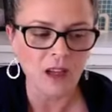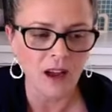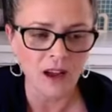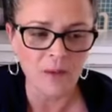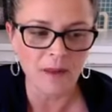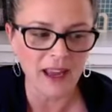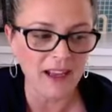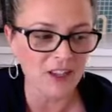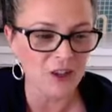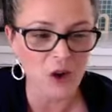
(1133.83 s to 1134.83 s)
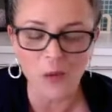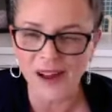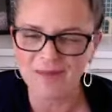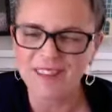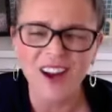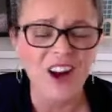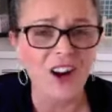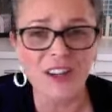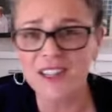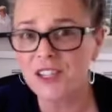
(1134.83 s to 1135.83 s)
um, and you know what
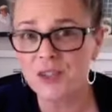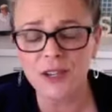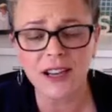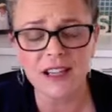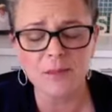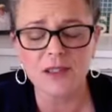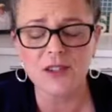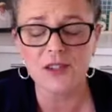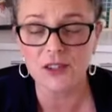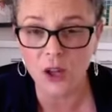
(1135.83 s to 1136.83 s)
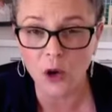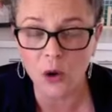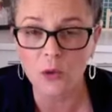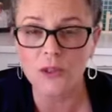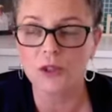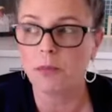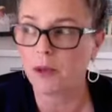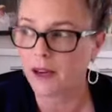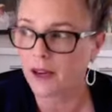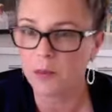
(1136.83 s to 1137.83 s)
our industry has been slow to
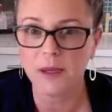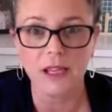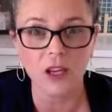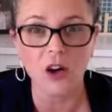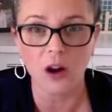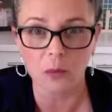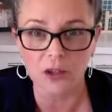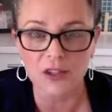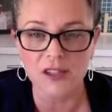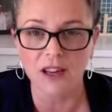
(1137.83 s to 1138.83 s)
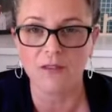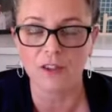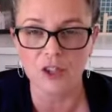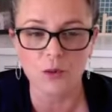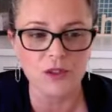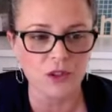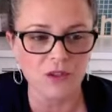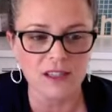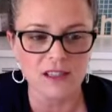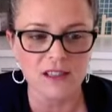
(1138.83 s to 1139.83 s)
pick up e-commerce and virtual
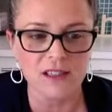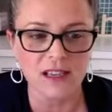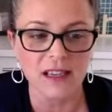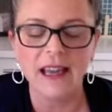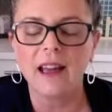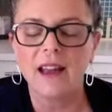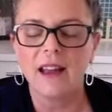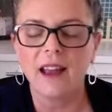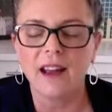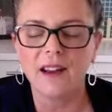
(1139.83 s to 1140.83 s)
services and